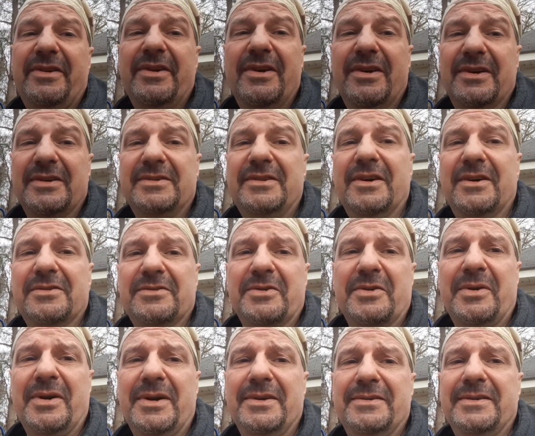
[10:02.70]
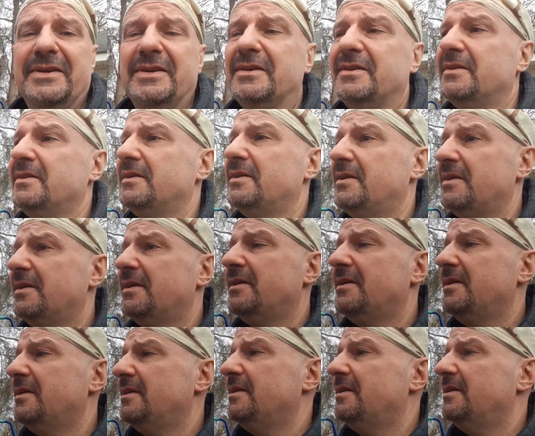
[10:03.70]
ducks, ducks are crazy.
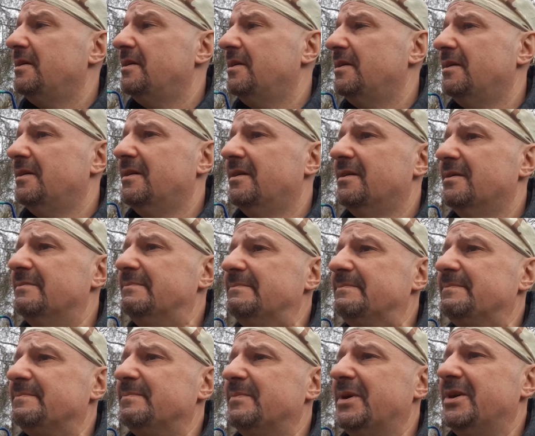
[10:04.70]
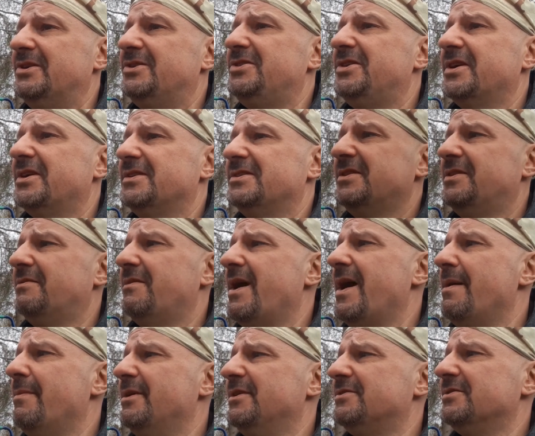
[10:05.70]
Um, but the chickens and the
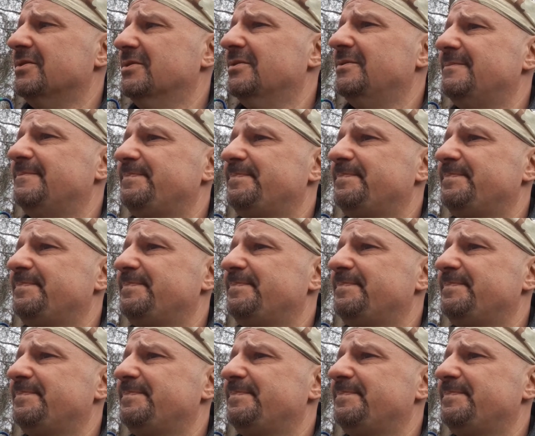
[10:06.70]
rabbits will,